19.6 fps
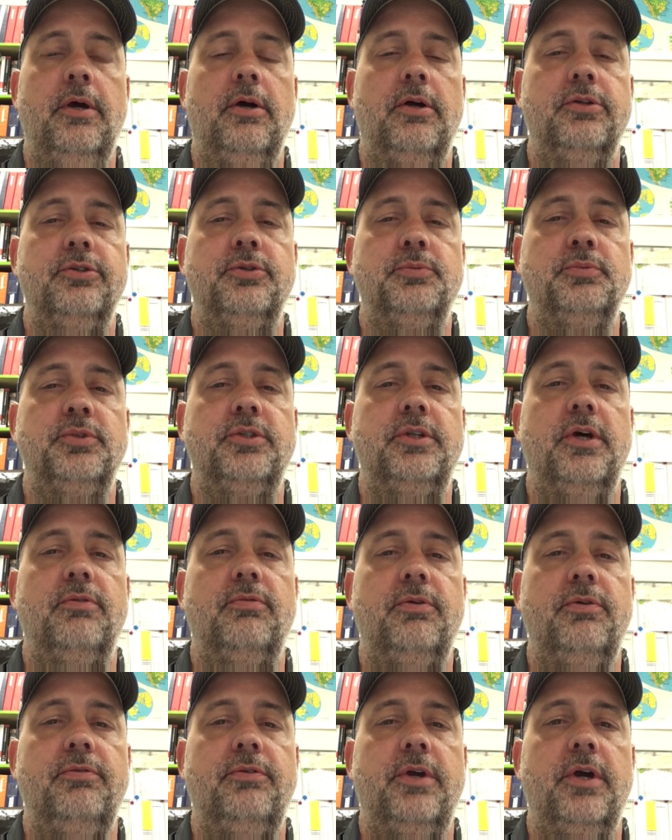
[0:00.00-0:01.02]
on some stuff
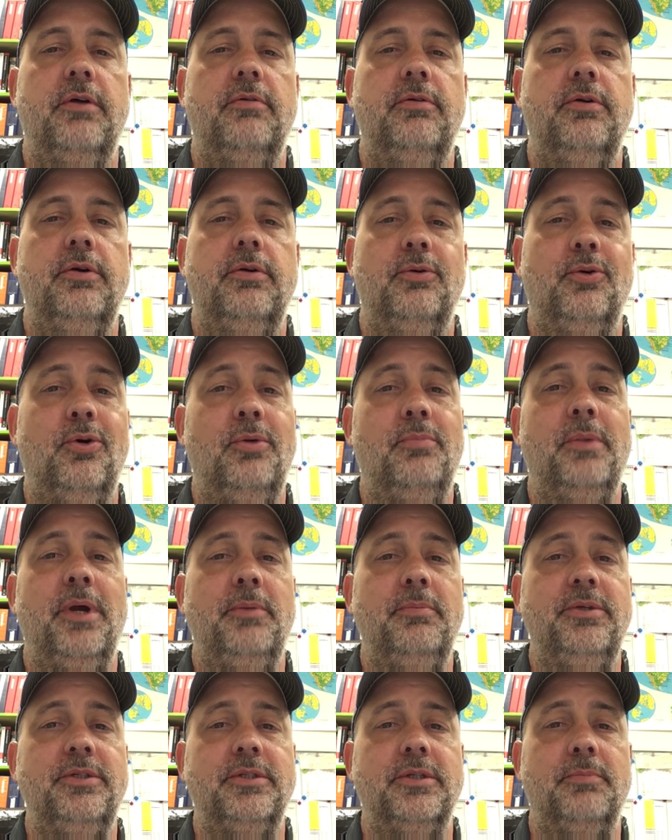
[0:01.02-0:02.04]
we've covered or
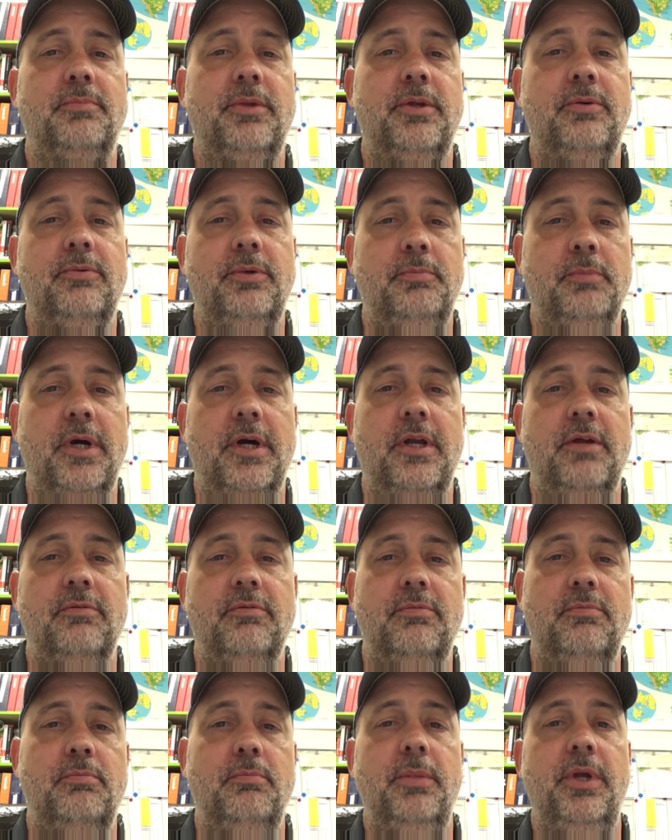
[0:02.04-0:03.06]
maybe something we might have
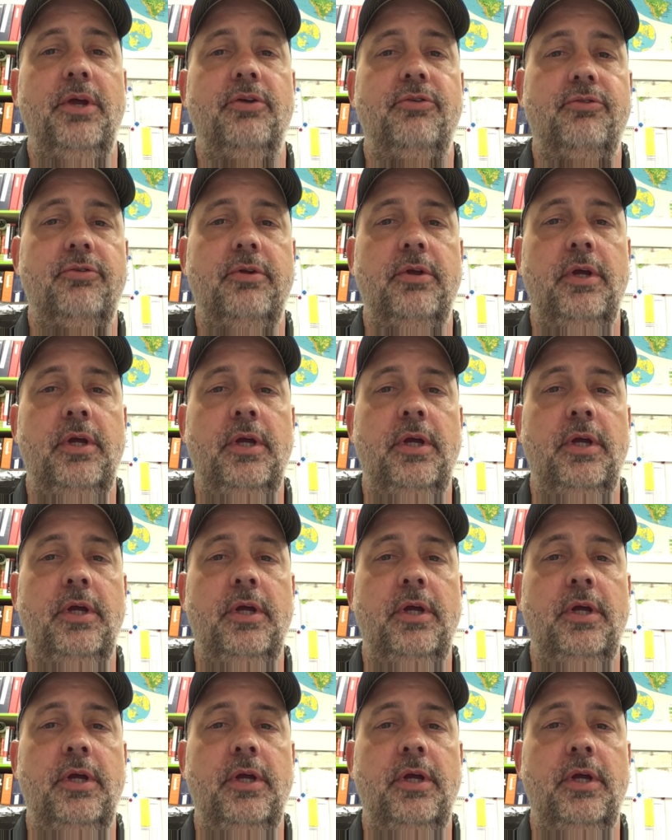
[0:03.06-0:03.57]
missed